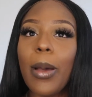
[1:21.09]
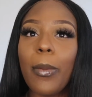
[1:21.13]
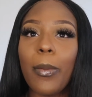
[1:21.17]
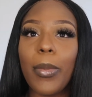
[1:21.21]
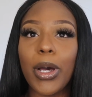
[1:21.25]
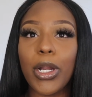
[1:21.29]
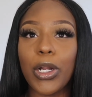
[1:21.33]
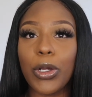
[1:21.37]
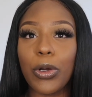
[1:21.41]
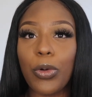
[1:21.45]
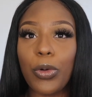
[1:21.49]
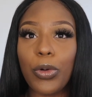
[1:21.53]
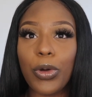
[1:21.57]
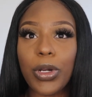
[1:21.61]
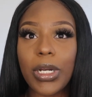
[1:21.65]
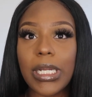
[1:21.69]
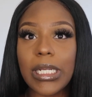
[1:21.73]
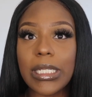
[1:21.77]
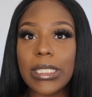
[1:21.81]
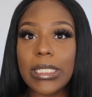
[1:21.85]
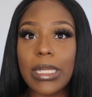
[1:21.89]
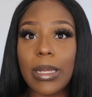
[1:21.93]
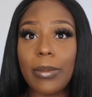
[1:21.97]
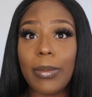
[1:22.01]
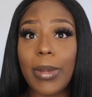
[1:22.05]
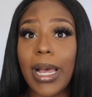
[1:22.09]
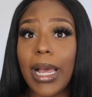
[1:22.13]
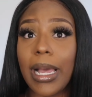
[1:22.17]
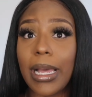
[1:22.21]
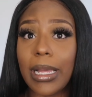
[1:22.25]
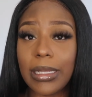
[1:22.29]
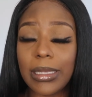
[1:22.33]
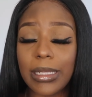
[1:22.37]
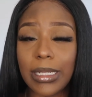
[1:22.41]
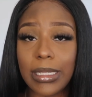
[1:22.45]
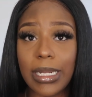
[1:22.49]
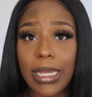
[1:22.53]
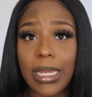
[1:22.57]
but according to
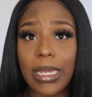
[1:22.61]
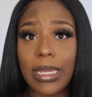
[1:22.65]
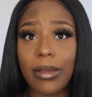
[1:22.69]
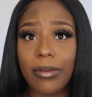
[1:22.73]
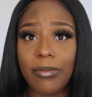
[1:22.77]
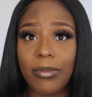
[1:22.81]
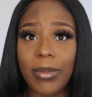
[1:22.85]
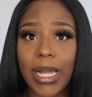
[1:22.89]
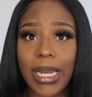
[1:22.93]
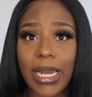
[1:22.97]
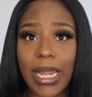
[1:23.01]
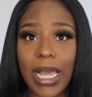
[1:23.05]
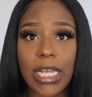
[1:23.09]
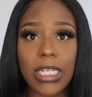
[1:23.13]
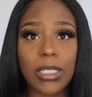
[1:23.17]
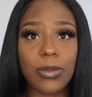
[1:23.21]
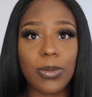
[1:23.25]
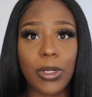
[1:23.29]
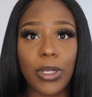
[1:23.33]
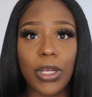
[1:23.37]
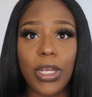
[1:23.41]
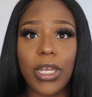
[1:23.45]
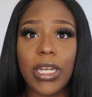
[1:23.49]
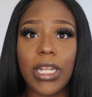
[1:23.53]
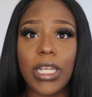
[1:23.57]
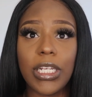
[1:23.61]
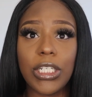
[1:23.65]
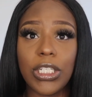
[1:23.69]
my the day of my last period,